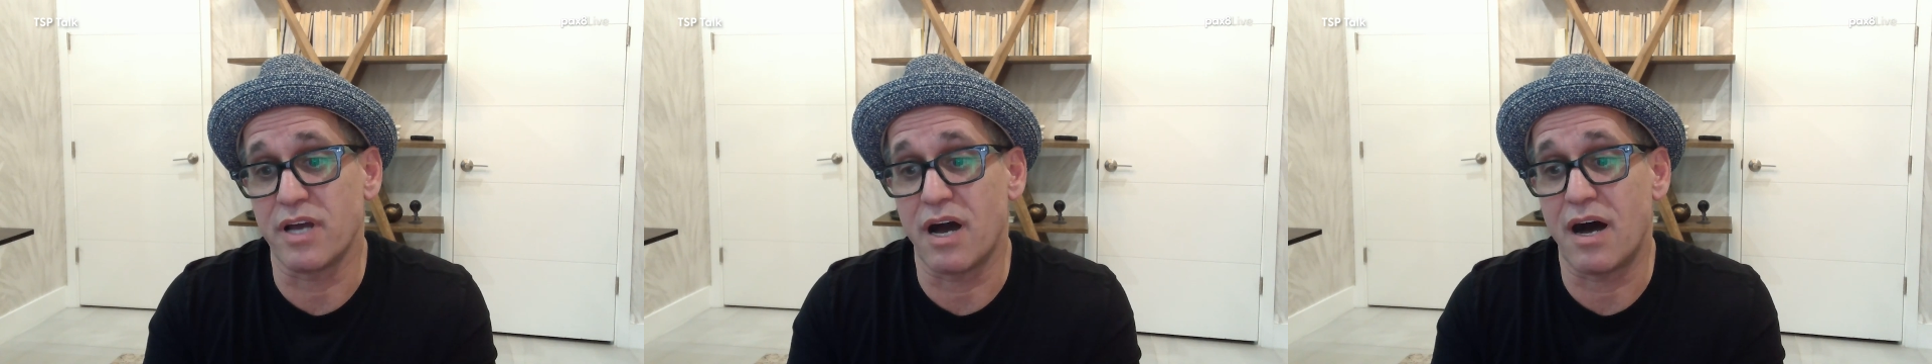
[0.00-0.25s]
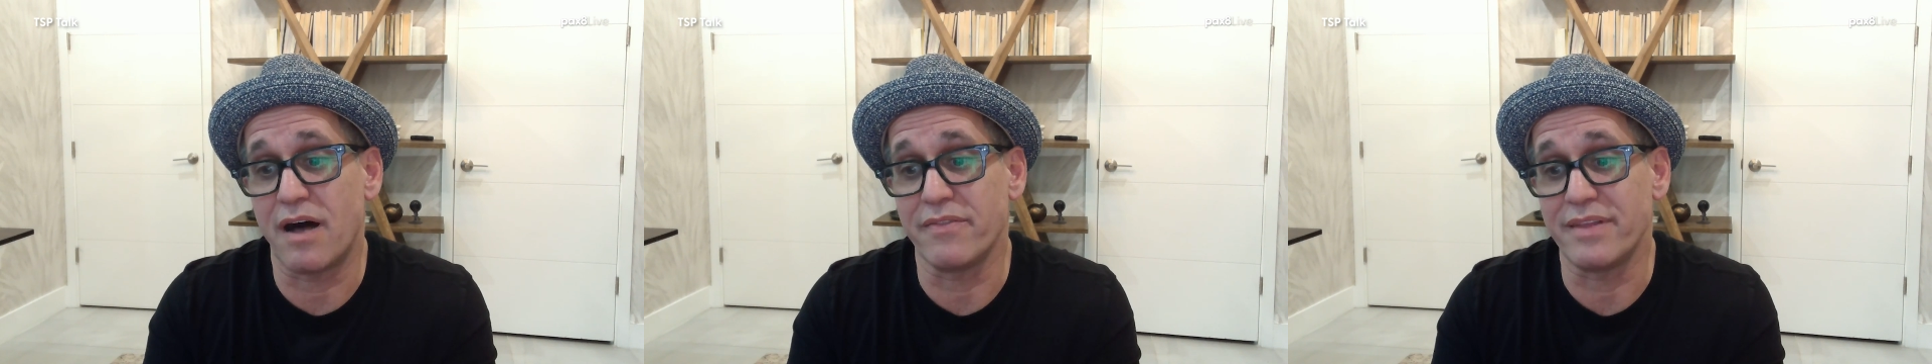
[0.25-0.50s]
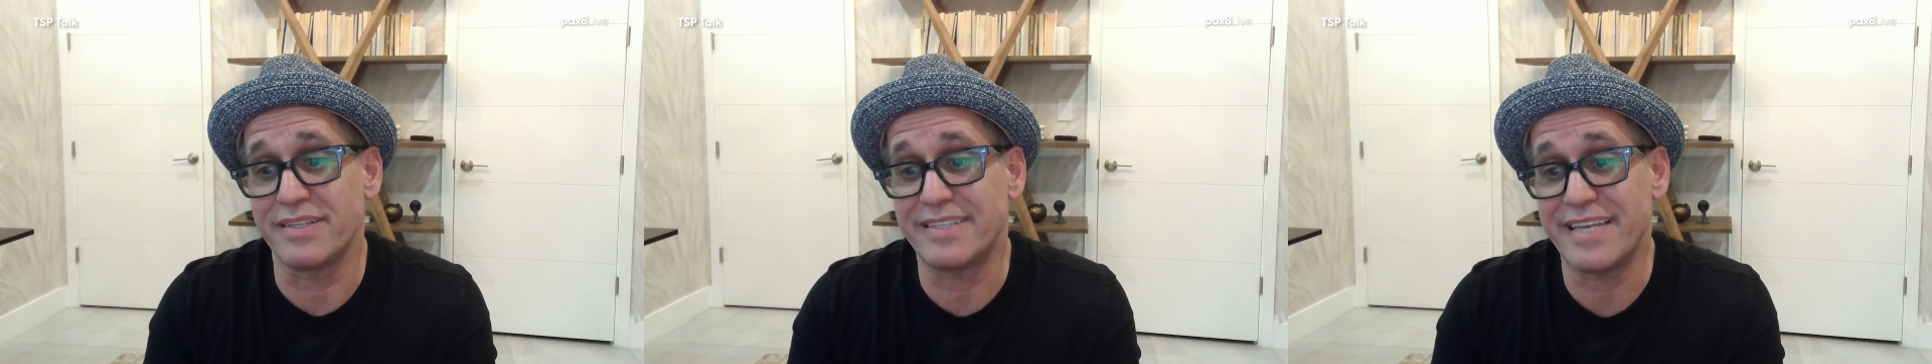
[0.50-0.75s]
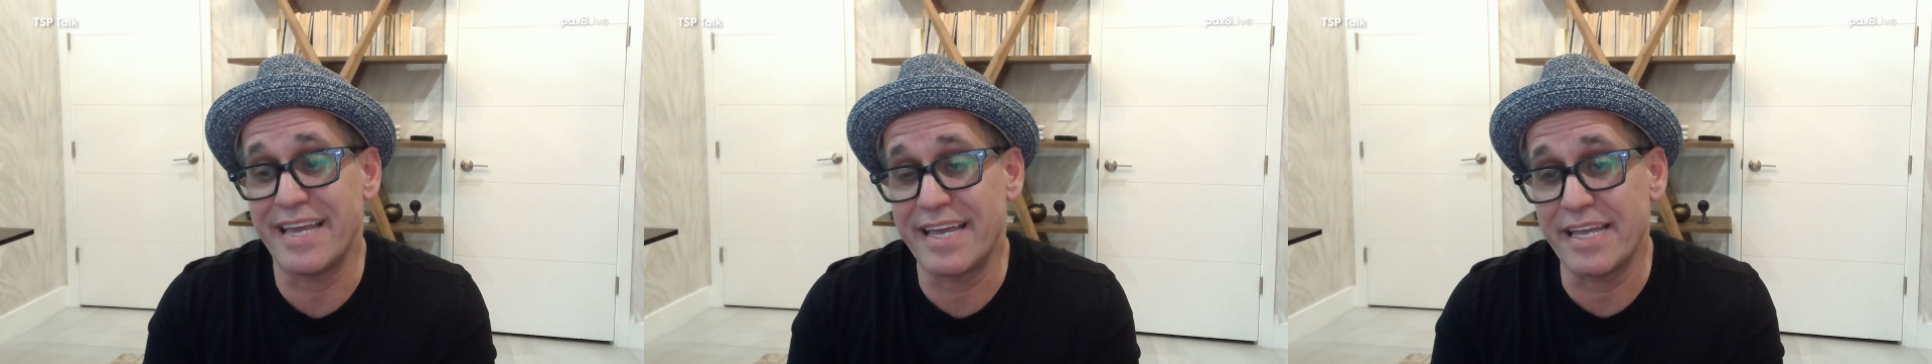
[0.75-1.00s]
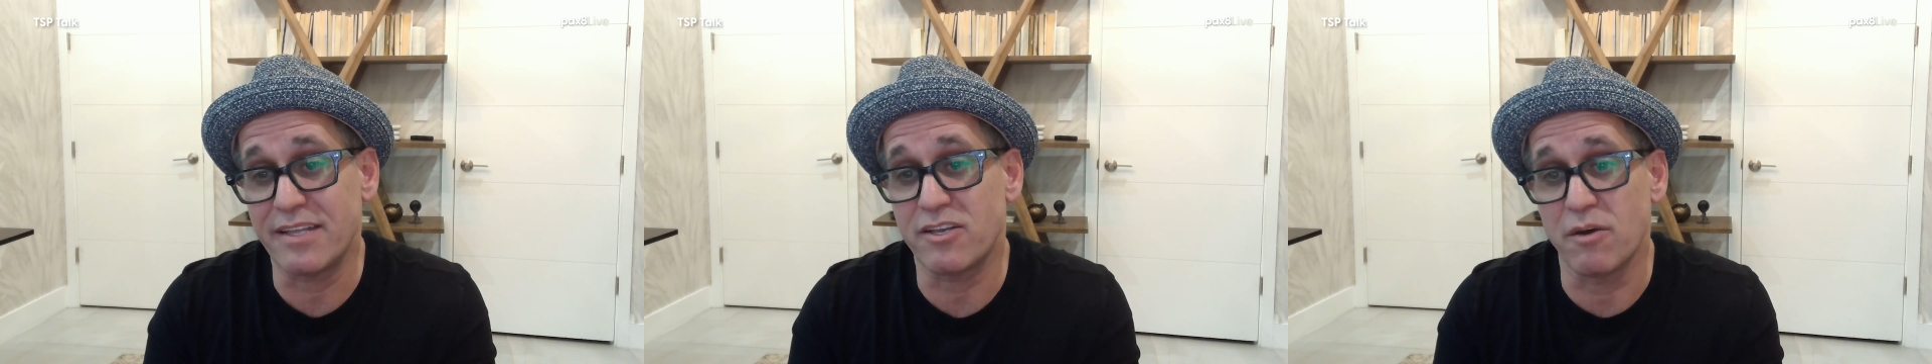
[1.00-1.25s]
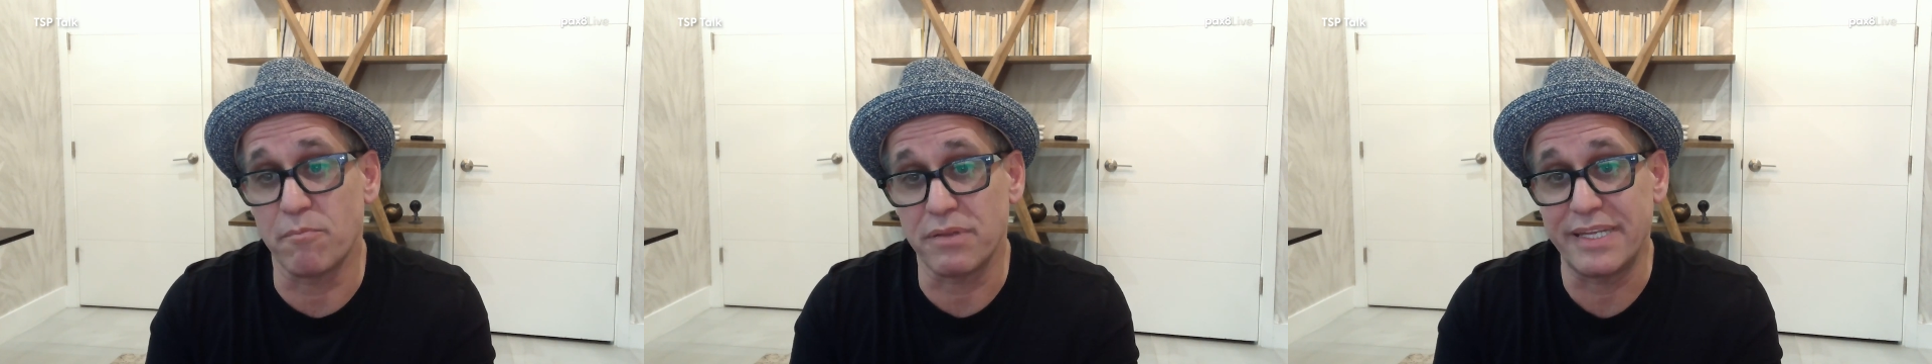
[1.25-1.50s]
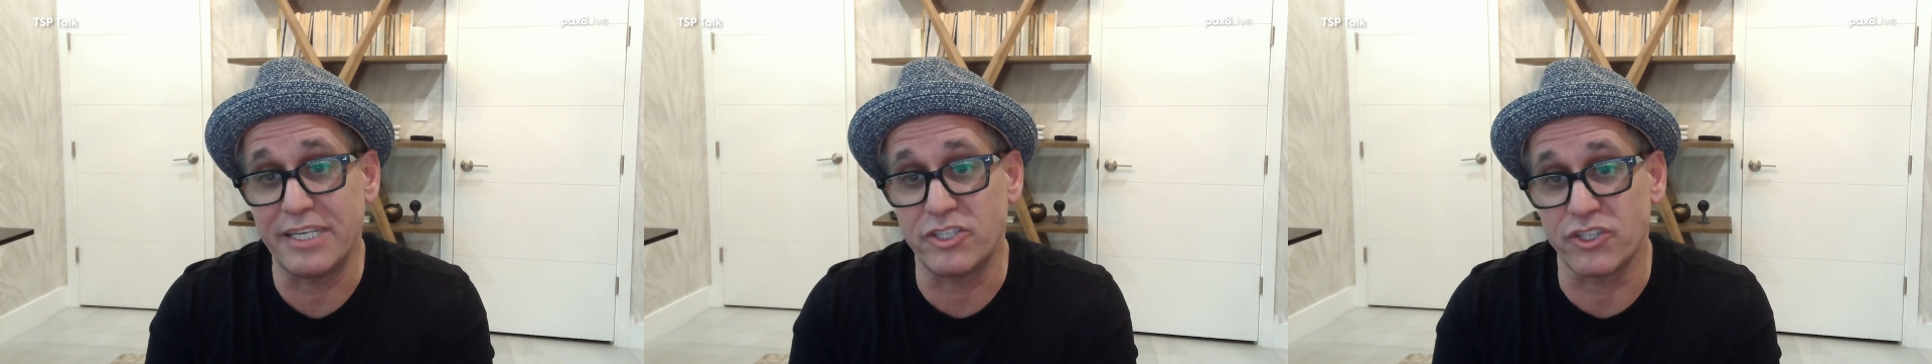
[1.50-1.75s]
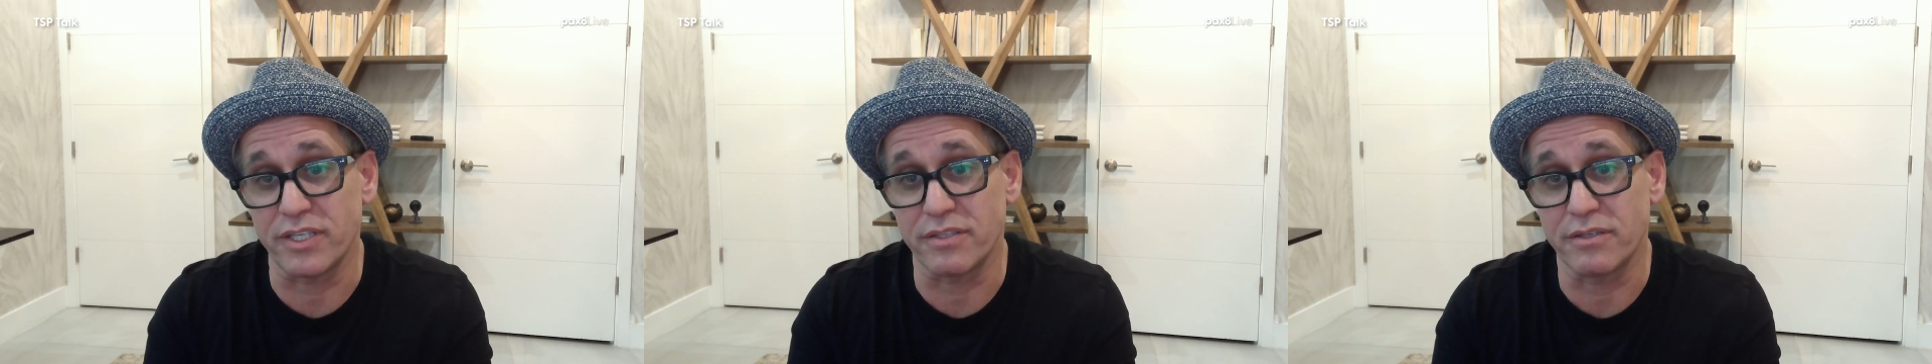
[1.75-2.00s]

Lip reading: on the ticket completion.